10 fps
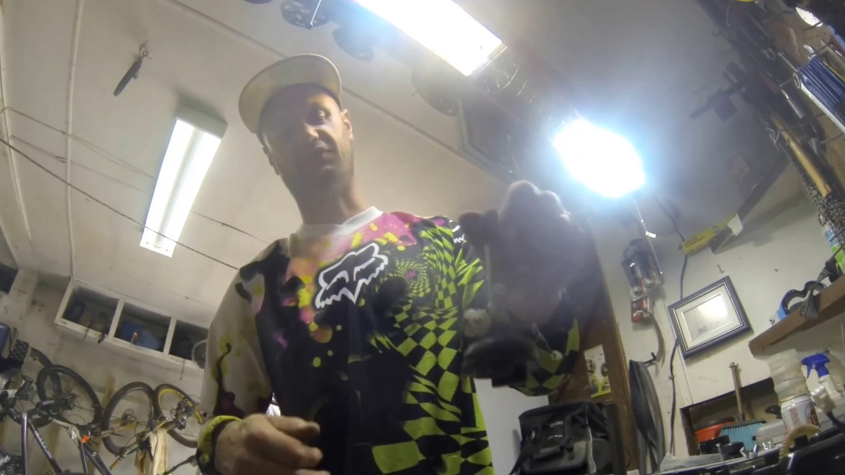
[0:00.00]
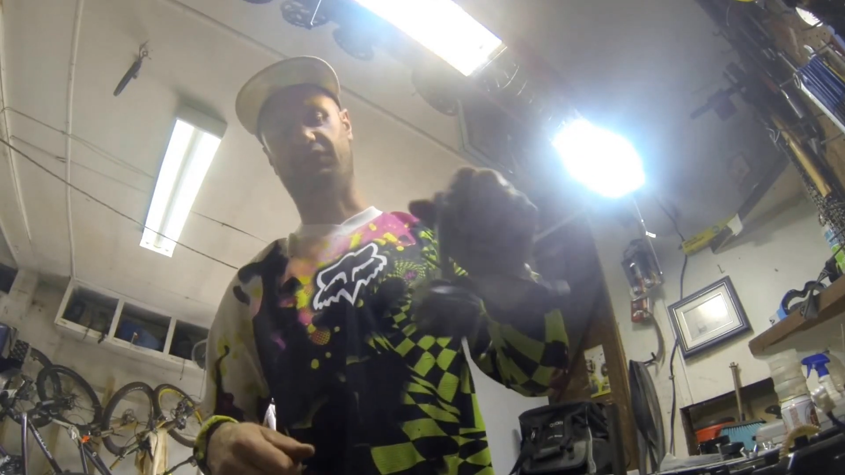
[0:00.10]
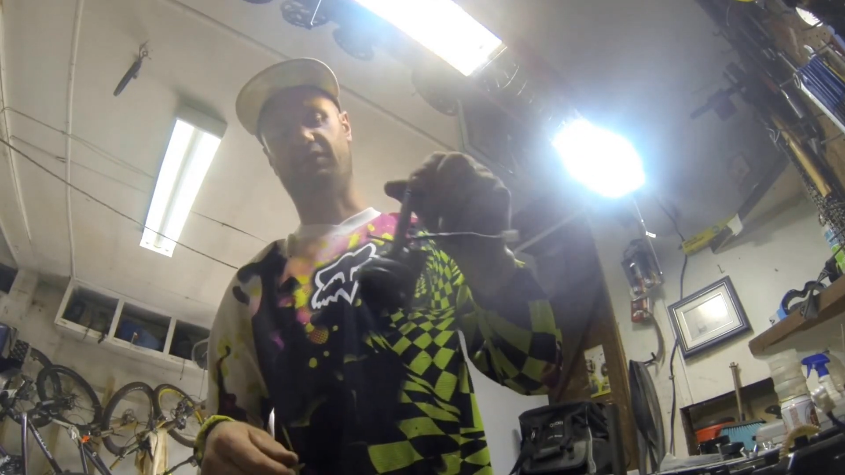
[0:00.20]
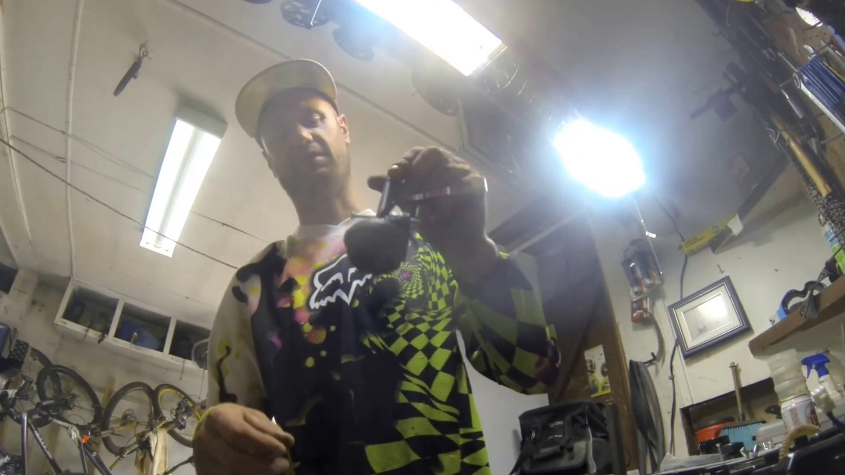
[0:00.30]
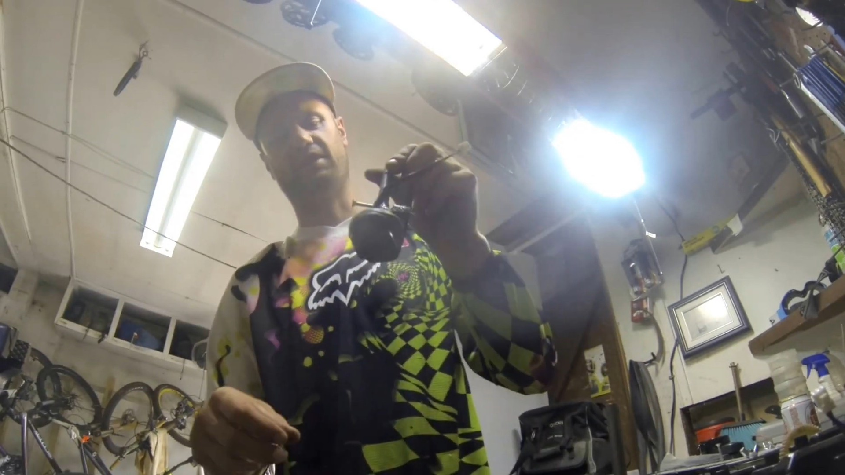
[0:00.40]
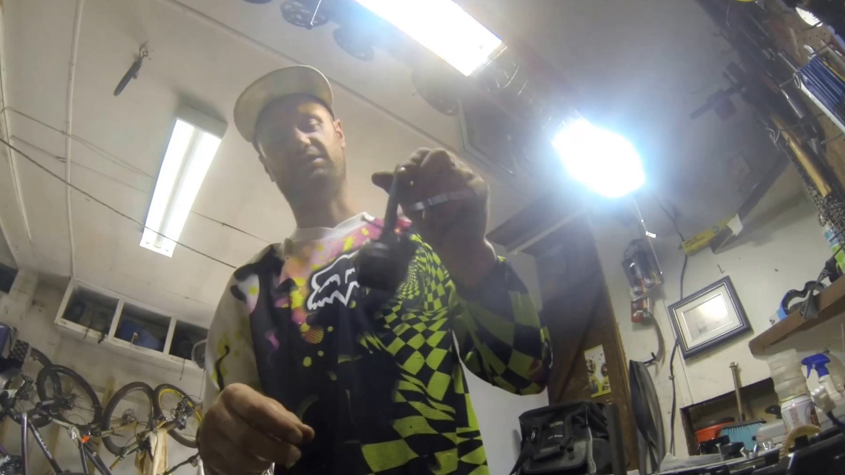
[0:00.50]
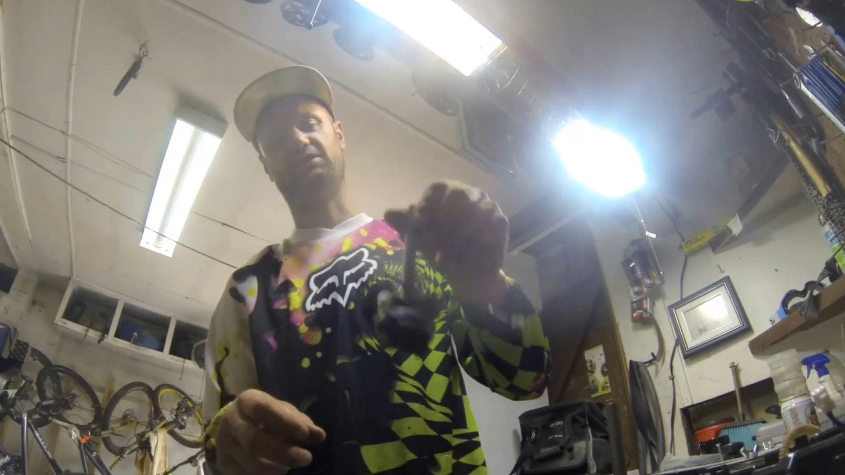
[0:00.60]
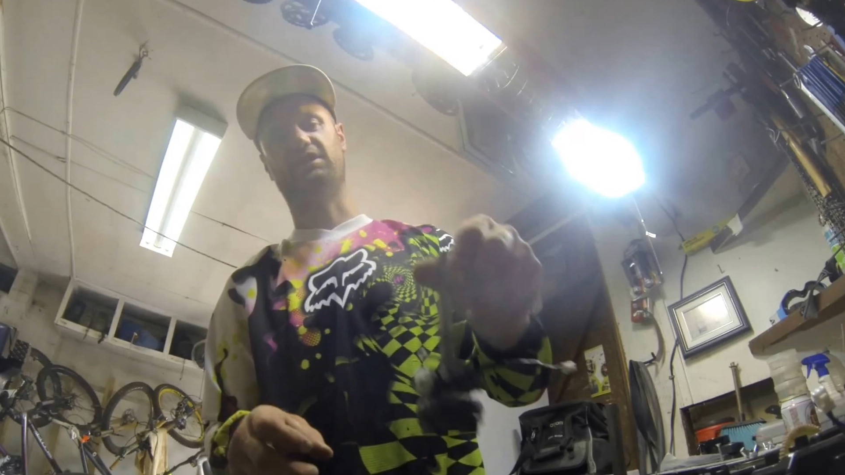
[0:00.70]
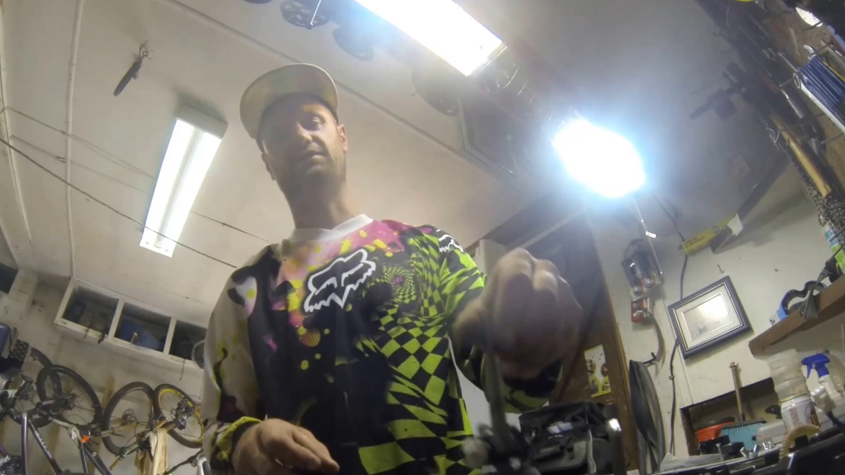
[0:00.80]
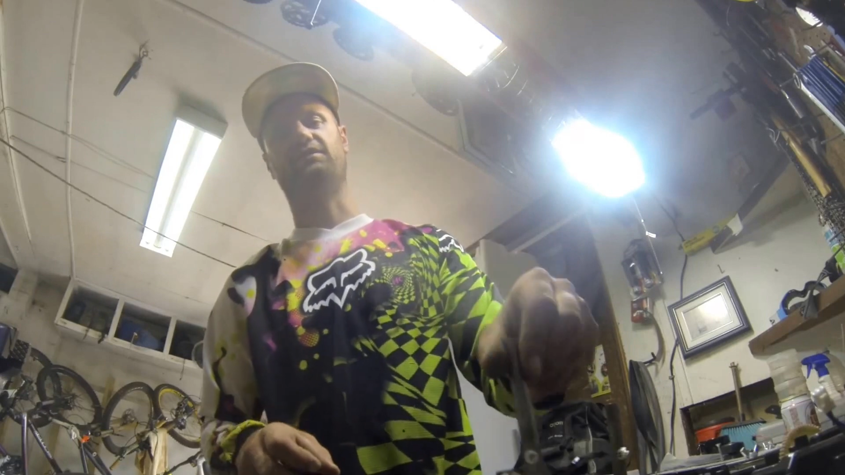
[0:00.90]
for me, I just
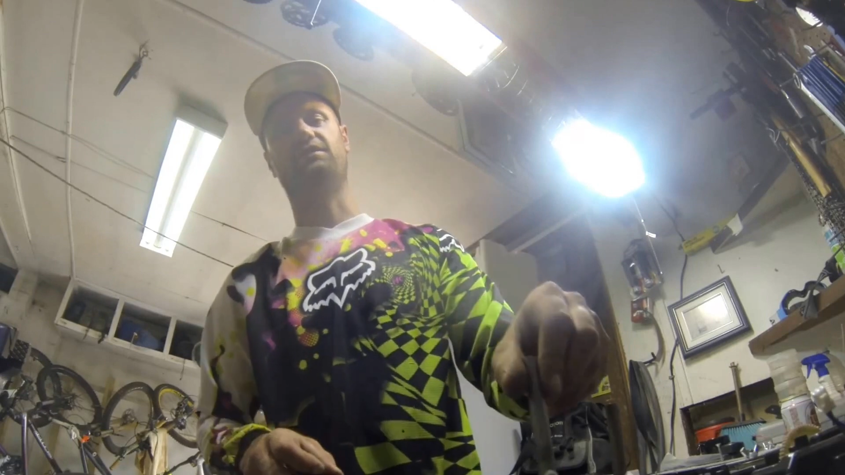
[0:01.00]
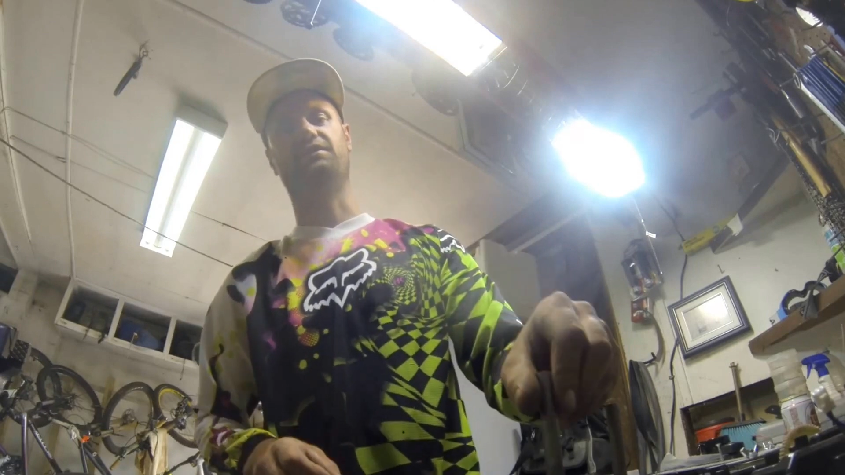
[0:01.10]
left it on